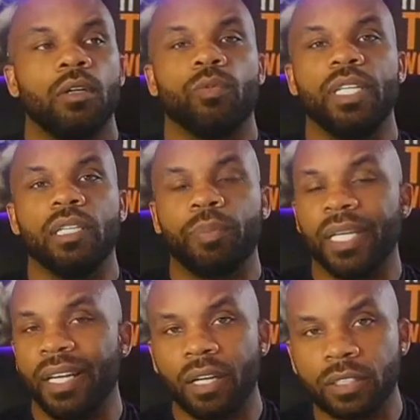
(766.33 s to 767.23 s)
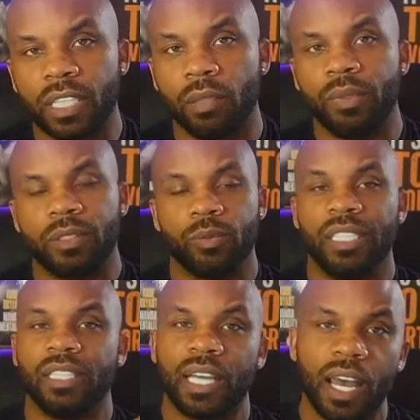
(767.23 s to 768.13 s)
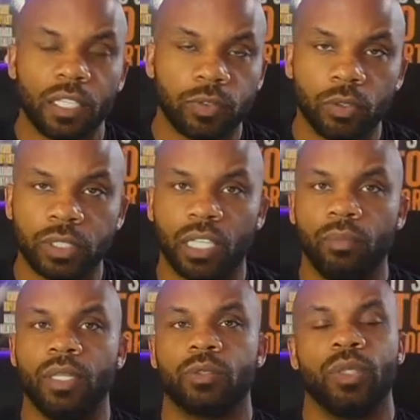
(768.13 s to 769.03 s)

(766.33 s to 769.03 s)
We need P and L statements. We need cash flow statements.